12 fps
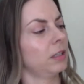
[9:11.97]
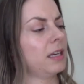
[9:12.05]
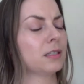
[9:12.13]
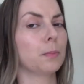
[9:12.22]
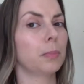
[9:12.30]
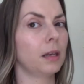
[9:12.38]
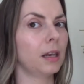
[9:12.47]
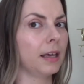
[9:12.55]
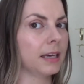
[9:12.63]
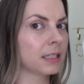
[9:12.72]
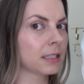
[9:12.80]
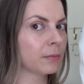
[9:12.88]
it's
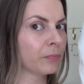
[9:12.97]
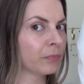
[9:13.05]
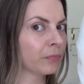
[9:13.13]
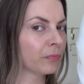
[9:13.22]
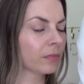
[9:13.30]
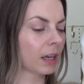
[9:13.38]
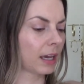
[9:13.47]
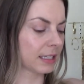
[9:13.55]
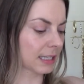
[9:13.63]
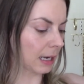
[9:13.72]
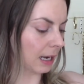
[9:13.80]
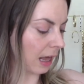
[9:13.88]
bliss.
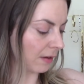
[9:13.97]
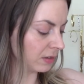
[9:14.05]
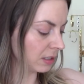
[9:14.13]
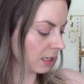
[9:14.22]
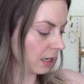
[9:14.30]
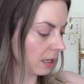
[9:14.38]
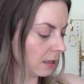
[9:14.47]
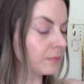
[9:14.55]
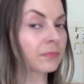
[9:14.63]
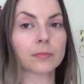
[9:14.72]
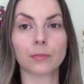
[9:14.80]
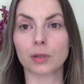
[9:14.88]
It's lavender,
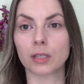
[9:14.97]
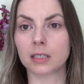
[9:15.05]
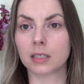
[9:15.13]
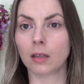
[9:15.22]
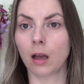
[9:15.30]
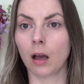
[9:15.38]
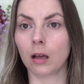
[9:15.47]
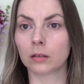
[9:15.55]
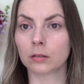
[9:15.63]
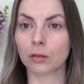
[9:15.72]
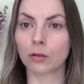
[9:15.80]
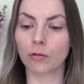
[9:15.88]
but it's
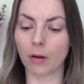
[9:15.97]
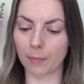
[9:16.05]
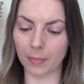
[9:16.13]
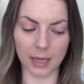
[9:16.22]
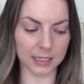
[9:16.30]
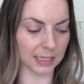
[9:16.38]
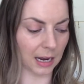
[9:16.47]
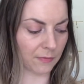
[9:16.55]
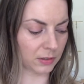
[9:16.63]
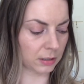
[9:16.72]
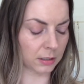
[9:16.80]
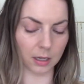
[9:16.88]
not grandma's
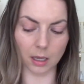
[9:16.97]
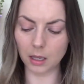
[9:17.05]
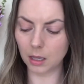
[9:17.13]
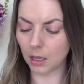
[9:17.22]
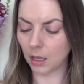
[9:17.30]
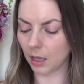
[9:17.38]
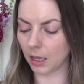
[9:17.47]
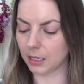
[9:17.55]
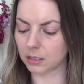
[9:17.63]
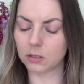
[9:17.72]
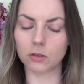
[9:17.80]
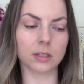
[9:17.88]
lavender.
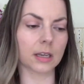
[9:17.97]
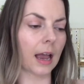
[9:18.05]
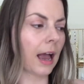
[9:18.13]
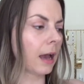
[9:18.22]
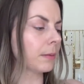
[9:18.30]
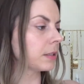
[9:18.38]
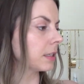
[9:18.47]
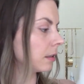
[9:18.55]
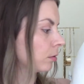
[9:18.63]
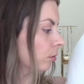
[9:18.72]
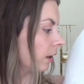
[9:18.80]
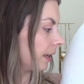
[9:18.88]
It's just
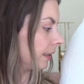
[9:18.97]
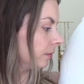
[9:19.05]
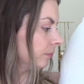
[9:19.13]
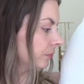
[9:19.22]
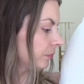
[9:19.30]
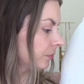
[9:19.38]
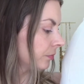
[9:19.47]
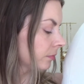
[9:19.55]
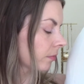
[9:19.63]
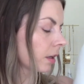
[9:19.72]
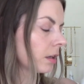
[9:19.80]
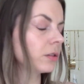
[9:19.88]
absolutely
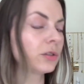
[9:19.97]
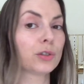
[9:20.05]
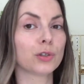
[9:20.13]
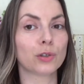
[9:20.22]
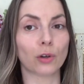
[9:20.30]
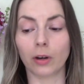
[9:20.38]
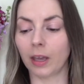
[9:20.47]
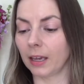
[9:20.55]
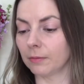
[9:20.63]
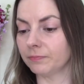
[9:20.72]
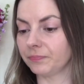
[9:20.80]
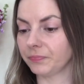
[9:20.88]

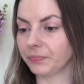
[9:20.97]
stunning.